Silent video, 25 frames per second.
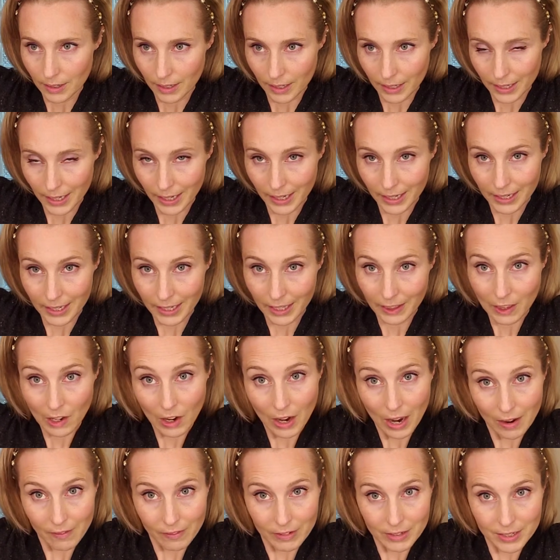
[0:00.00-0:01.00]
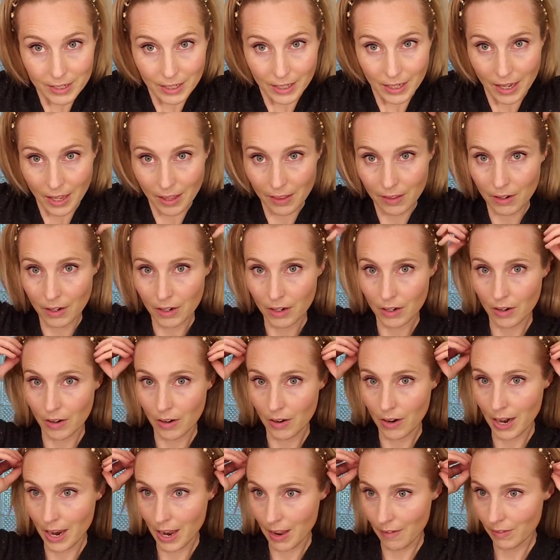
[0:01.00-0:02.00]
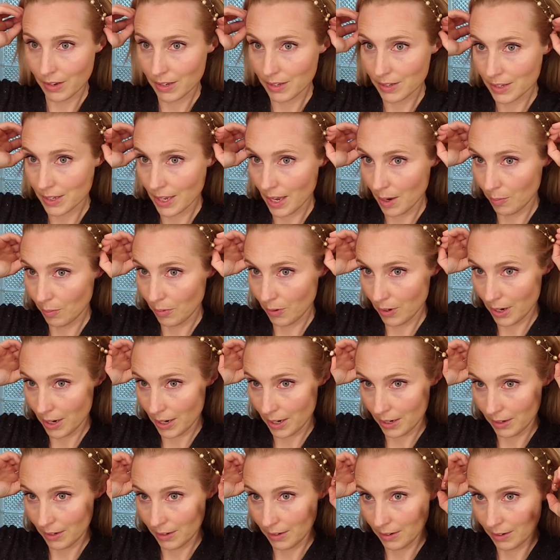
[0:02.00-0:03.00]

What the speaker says: and I can either have it together or have it separate.